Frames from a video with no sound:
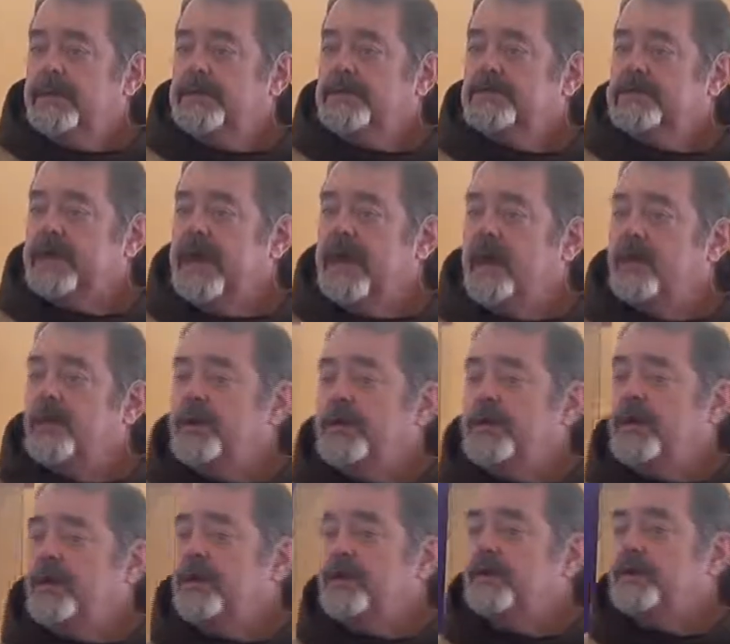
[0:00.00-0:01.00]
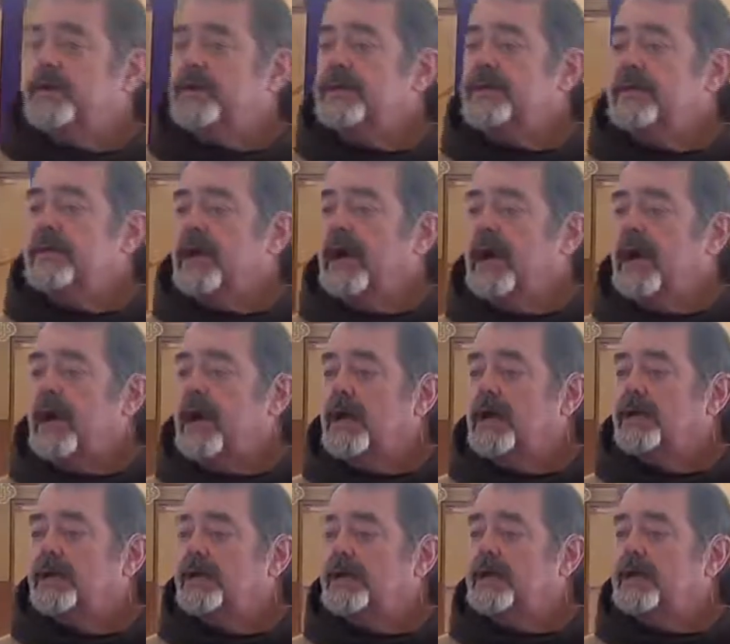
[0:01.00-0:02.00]
is how we know that God
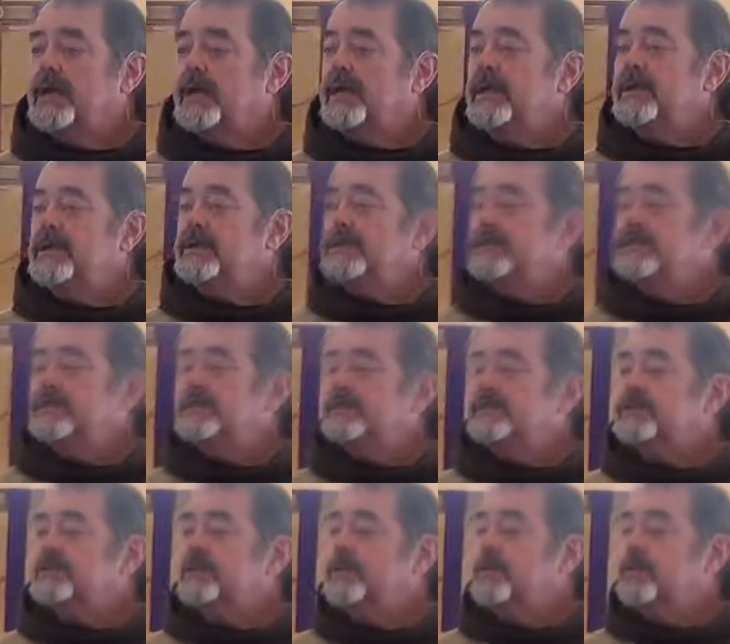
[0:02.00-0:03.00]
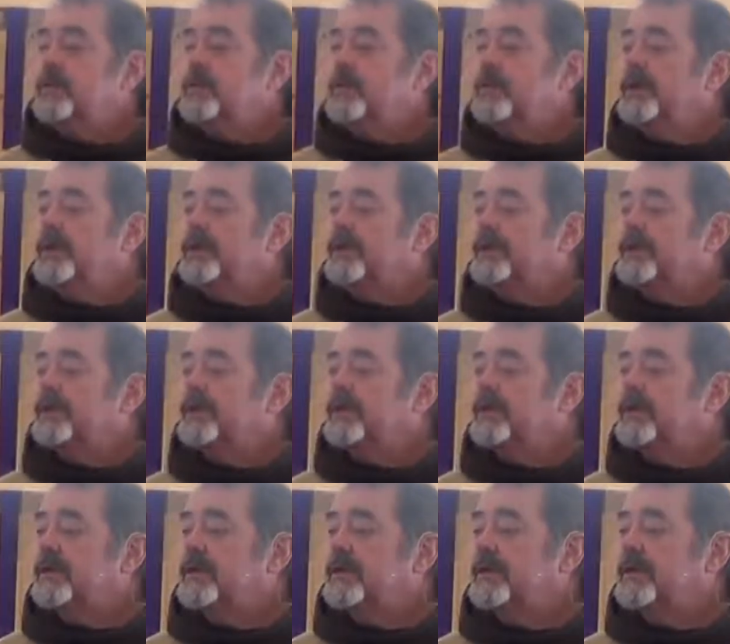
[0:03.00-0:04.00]
is with
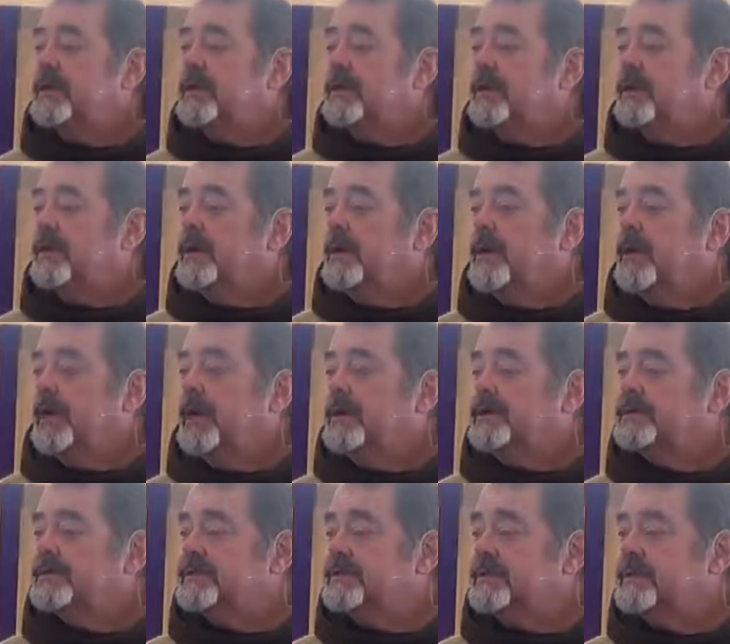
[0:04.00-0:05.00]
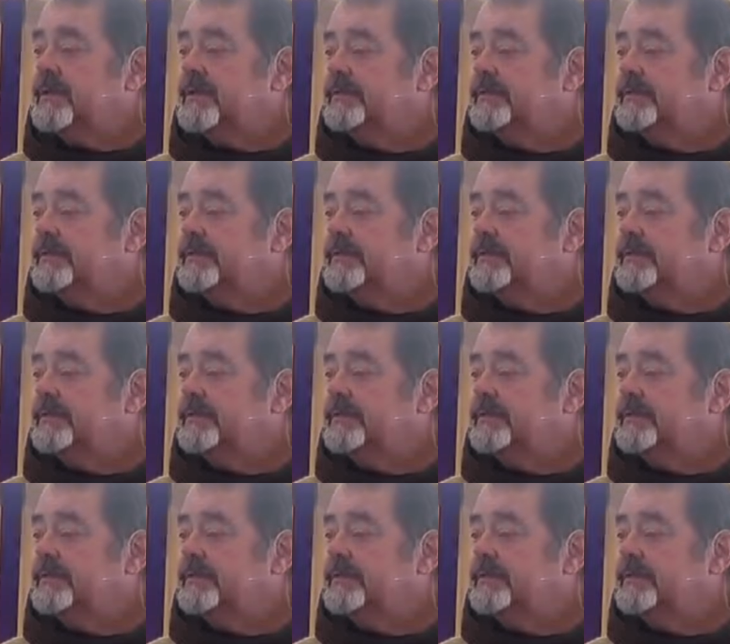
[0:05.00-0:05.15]
us.